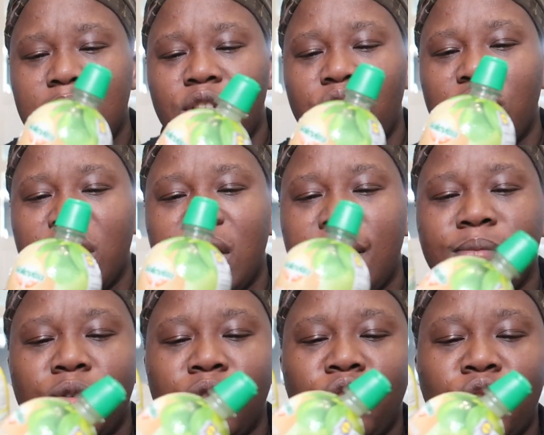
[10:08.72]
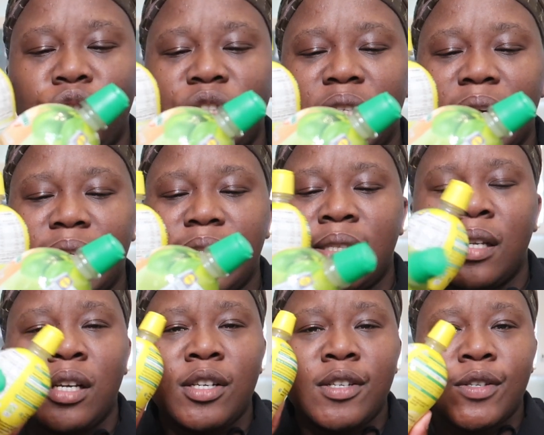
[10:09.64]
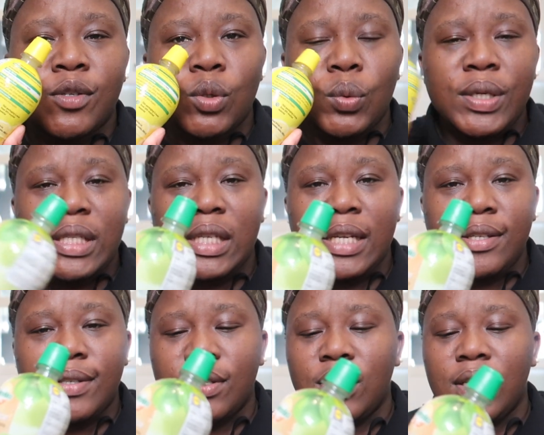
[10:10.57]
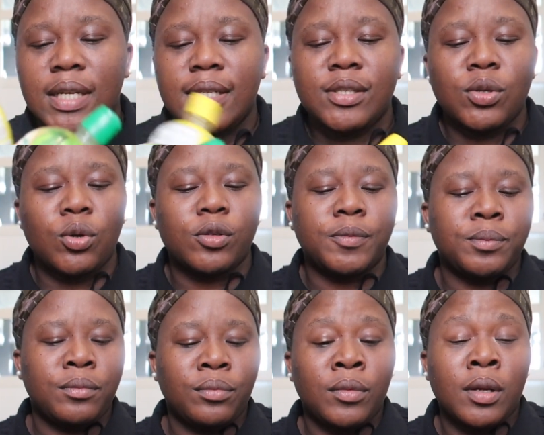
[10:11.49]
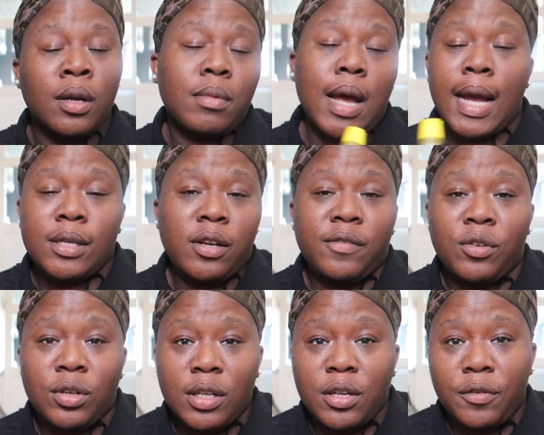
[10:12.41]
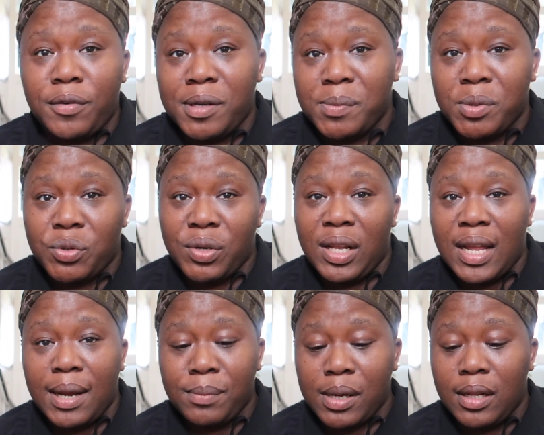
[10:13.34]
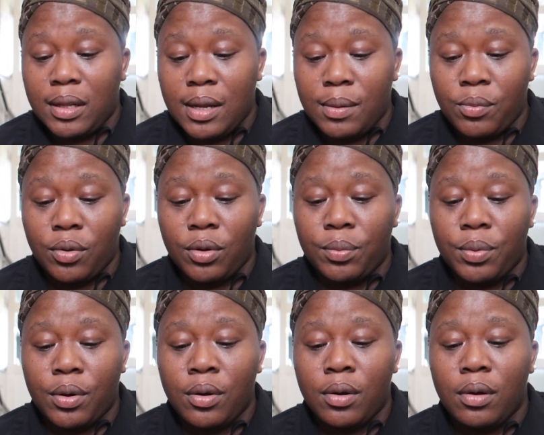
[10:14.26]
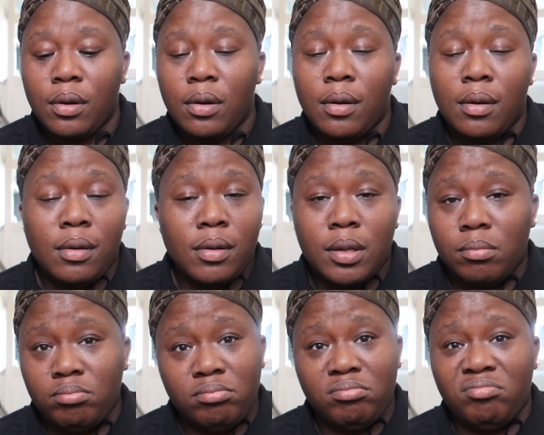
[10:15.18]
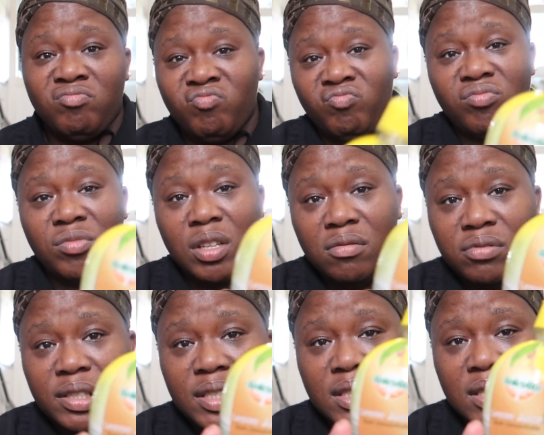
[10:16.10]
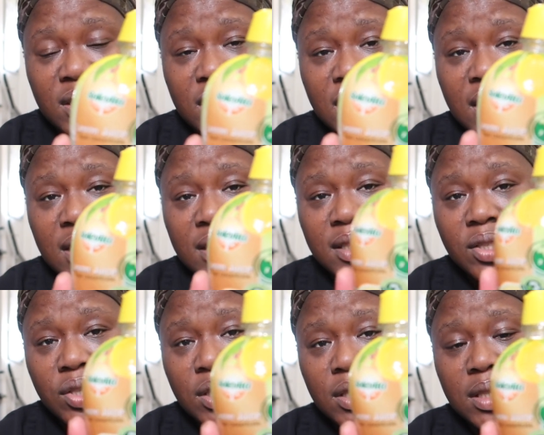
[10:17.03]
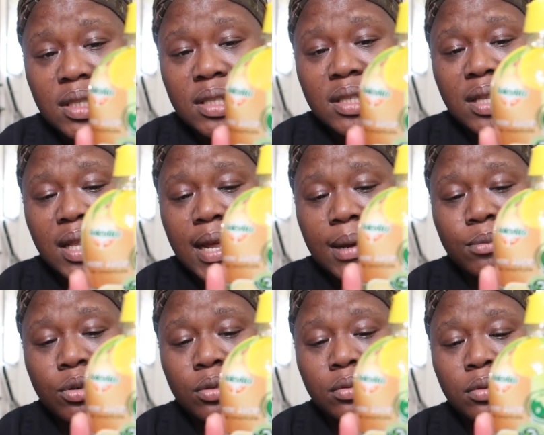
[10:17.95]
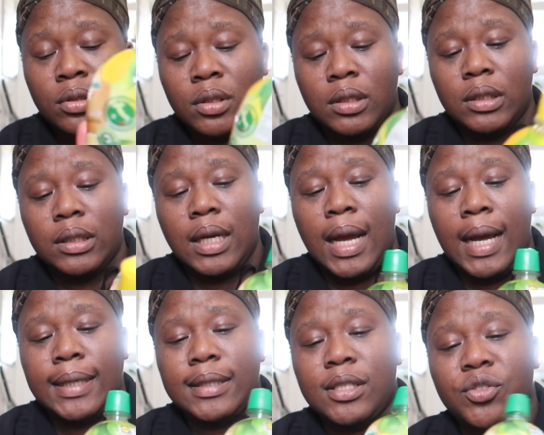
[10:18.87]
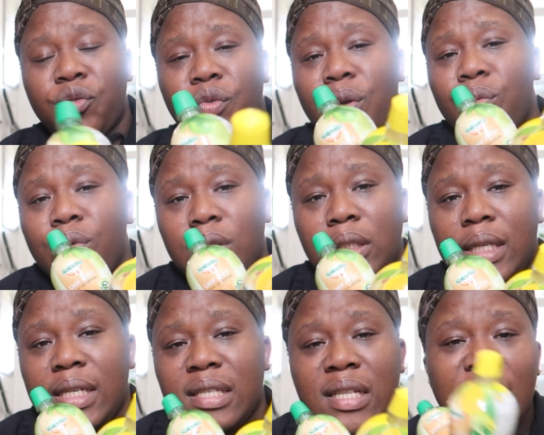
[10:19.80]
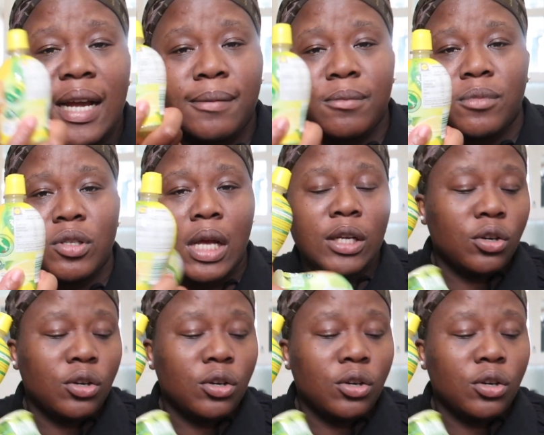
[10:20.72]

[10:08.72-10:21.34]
It's just lemon juice that is squeezed into this. So I don't even know the difference between lime and lemon, but they've written it here. So this is lemon and this green one is lime. So I